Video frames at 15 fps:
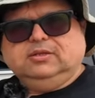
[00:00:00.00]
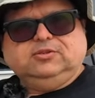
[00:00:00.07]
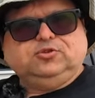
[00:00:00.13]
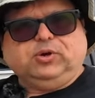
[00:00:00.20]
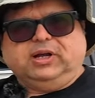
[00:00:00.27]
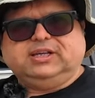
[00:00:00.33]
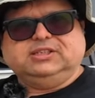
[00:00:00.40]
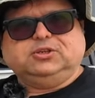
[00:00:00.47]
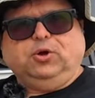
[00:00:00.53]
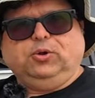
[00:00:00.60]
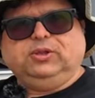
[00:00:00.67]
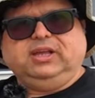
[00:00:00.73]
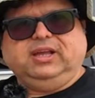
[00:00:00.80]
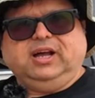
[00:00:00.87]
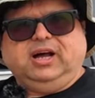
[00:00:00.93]
Truck is
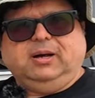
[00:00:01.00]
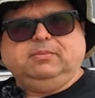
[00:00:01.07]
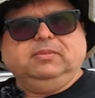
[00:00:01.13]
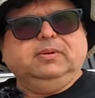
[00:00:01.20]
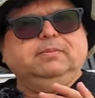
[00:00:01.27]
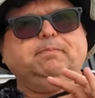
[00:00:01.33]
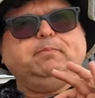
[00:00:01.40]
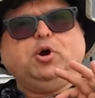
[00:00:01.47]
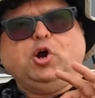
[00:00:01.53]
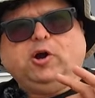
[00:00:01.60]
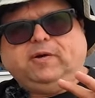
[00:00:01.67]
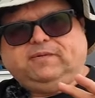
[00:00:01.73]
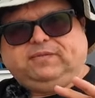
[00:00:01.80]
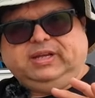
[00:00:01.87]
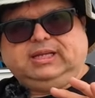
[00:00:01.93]
holding up
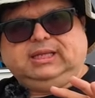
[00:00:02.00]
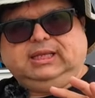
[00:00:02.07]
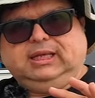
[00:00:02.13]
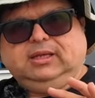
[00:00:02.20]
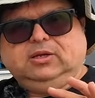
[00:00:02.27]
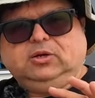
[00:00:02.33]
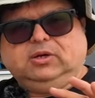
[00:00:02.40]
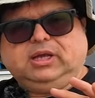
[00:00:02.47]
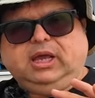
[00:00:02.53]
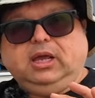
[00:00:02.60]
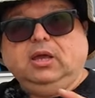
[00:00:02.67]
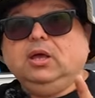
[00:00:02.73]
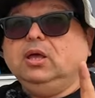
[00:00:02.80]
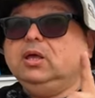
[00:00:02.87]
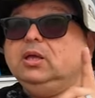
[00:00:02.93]
perfectly, okay?